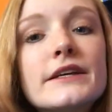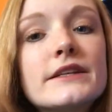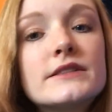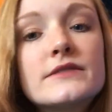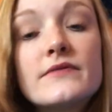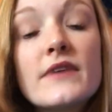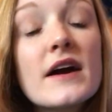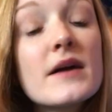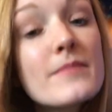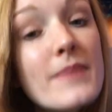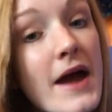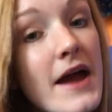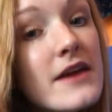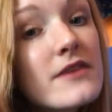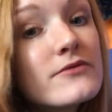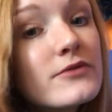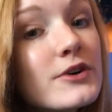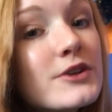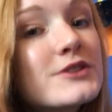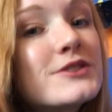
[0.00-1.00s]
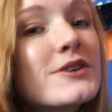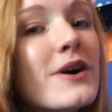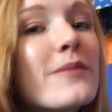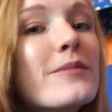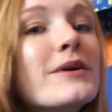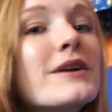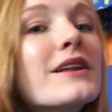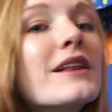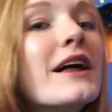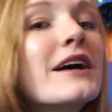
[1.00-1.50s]
It's very painful, so
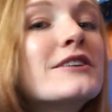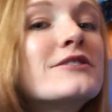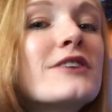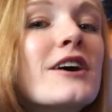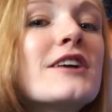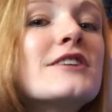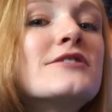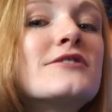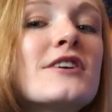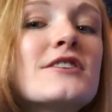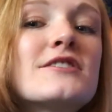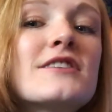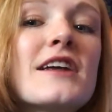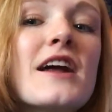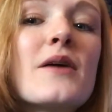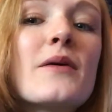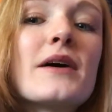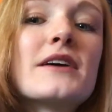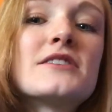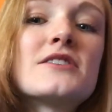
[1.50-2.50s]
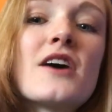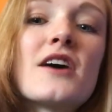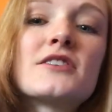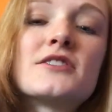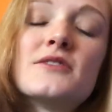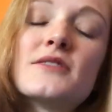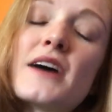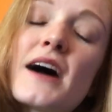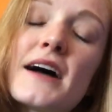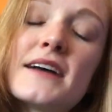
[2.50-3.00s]
I'm gonna like try to stretch that out while I
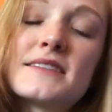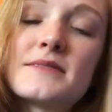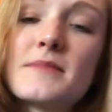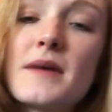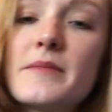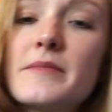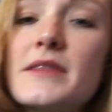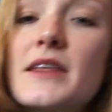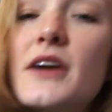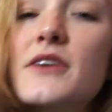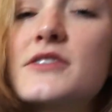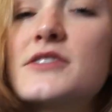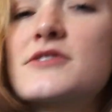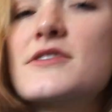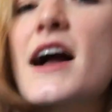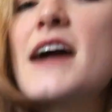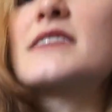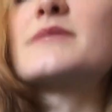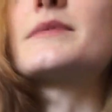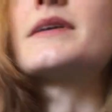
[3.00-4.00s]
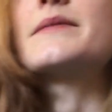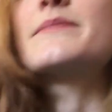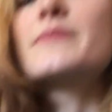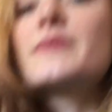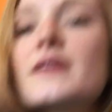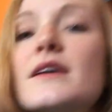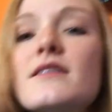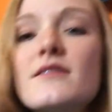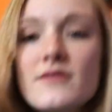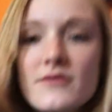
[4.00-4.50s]
talk to you guys. Maybe that'll distract me
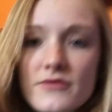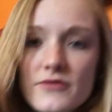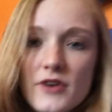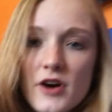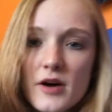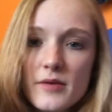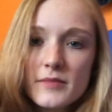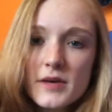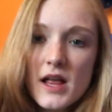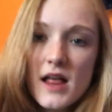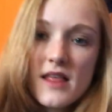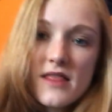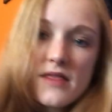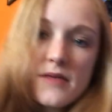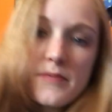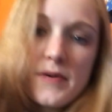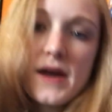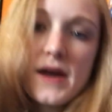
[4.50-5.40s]
from the